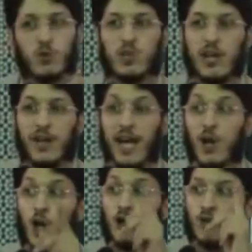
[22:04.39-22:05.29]
into
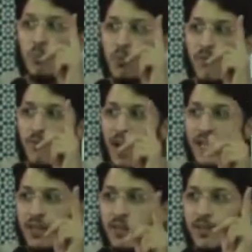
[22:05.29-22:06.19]
Syria to
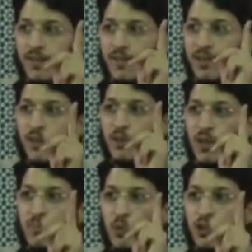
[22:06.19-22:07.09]
prevent
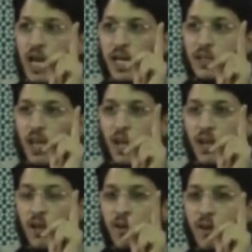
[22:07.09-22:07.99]
the
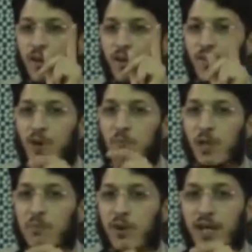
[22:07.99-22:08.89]
Mujahideen from
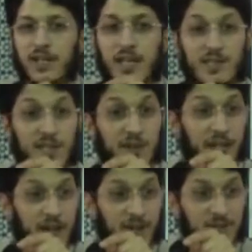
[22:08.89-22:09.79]
liberating
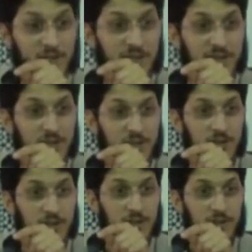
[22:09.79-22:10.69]
Syria.
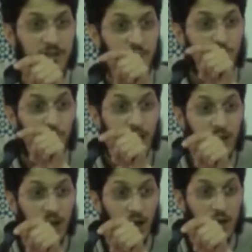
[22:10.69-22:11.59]
For
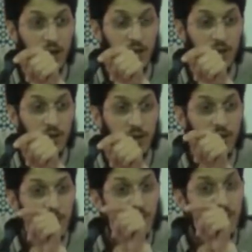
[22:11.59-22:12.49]
Iran,
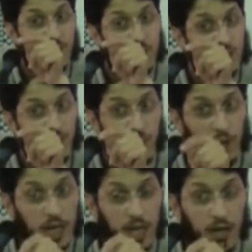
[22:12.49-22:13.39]
for the
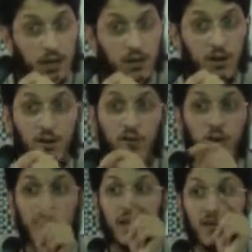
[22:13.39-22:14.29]
Safawiyya,
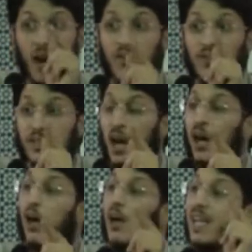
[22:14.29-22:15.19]
for the
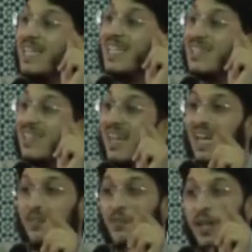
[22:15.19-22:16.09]
Rafida, it is
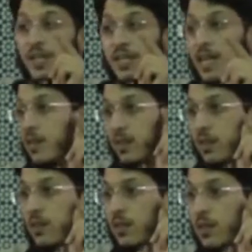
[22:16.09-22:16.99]
life and
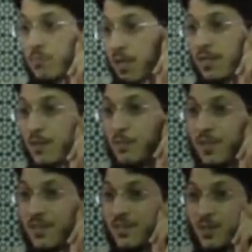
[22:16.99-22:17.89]
death, my dear
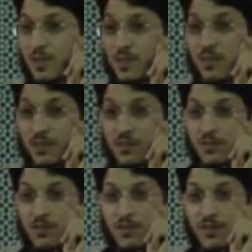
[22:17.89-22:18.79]
brothers and
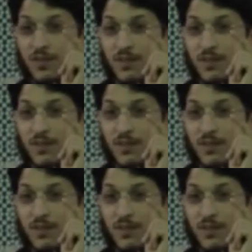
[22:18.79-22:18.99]
sisters.